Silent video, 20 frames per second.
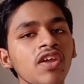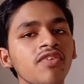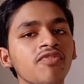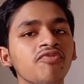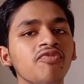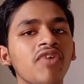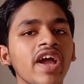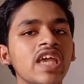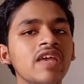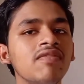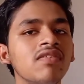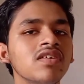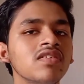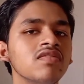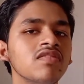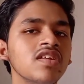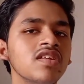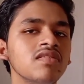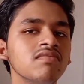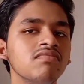
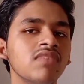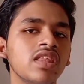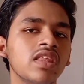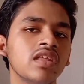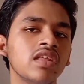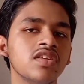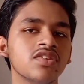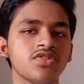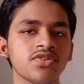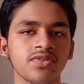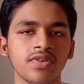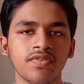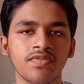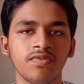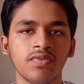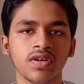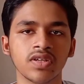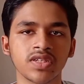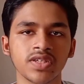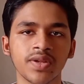500
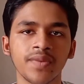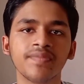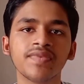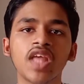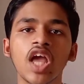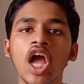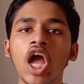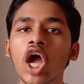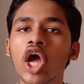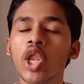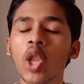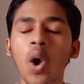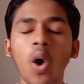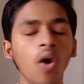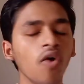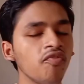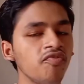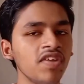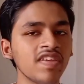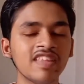milliliter of water.
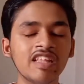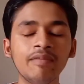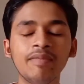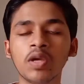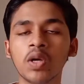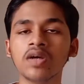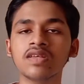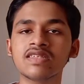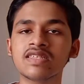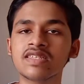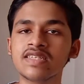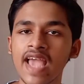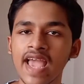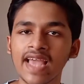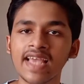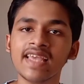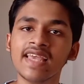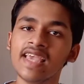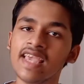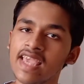Now obviously
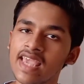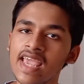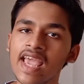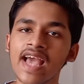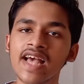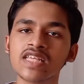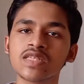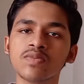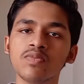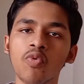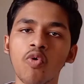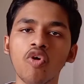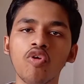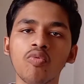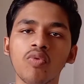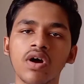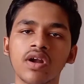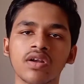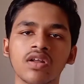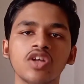because tank A has
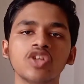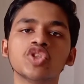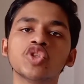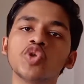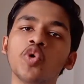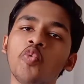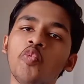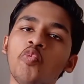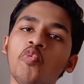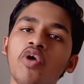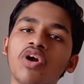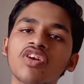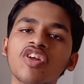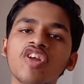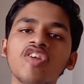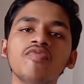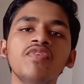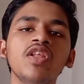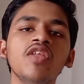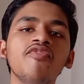more water, so
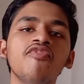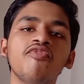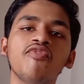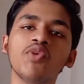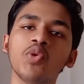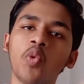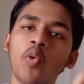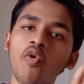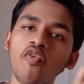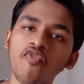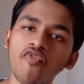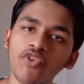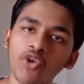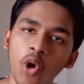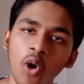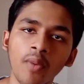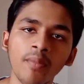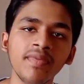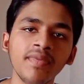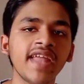water will
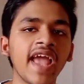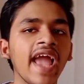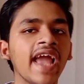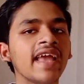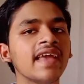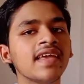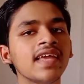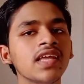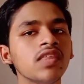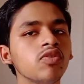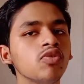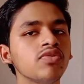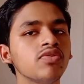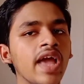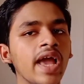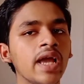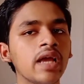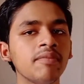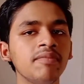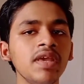flow from tank A
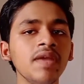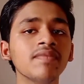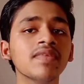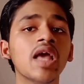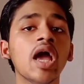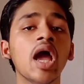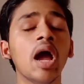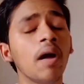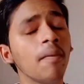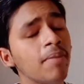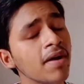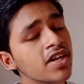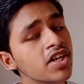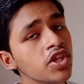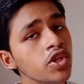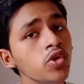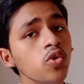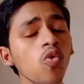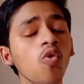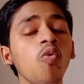to tank B,
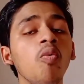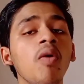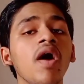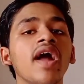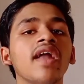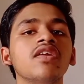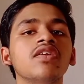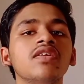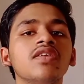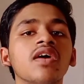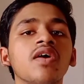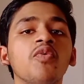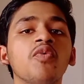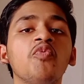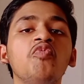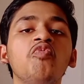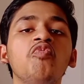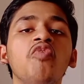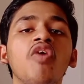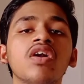but you want
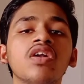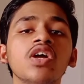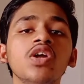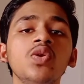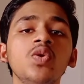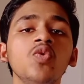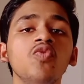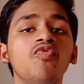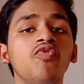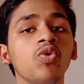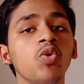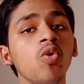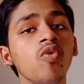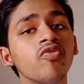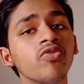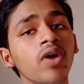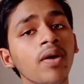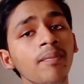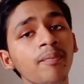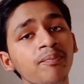the water to
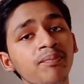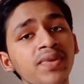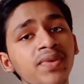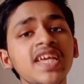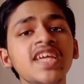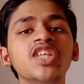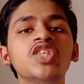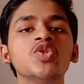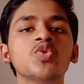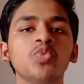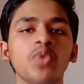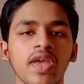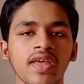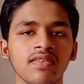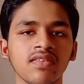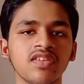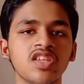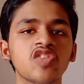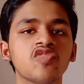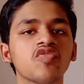flow from B
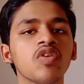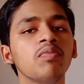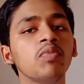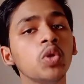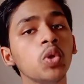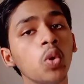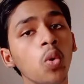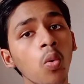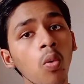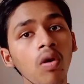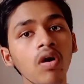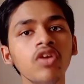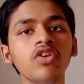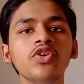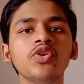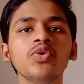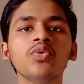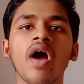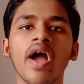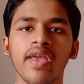to A, that is from
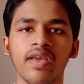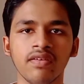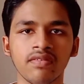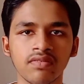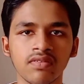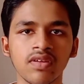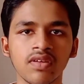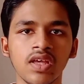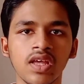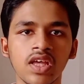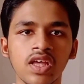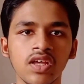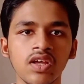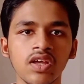lower to higher.